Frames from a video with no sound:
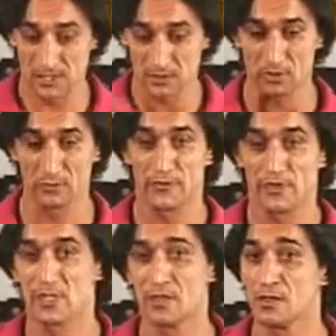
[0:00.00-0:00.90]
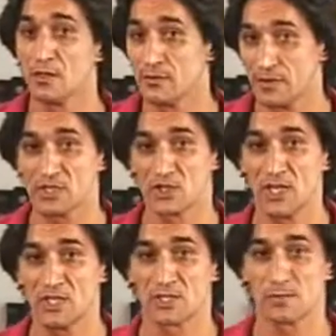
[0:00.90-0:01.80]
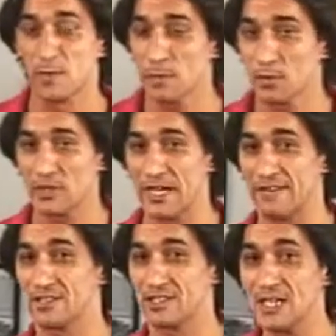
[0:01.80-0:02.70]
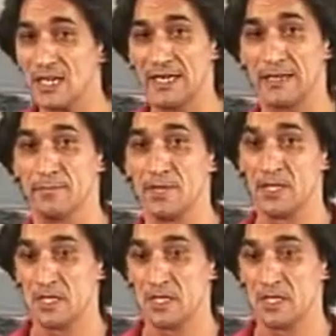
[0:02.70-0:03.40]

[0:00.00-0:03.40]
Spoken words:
So the physical thing changes, and people don't have the time,